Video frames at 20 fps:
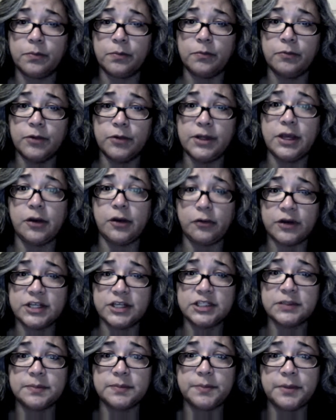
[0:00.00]
really
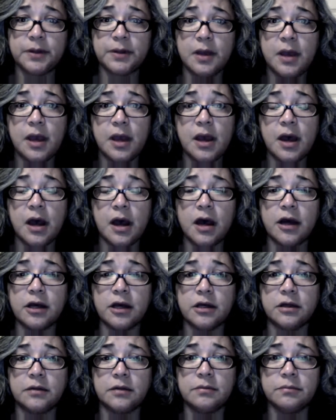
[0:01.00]
crisp,
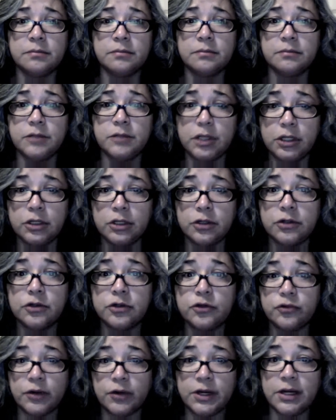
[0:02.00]
new
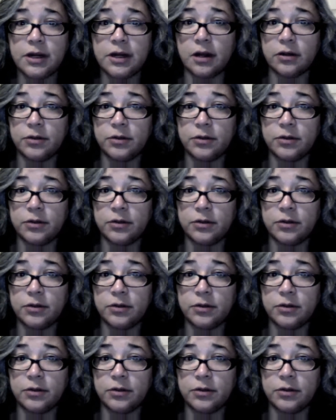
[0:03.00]
$20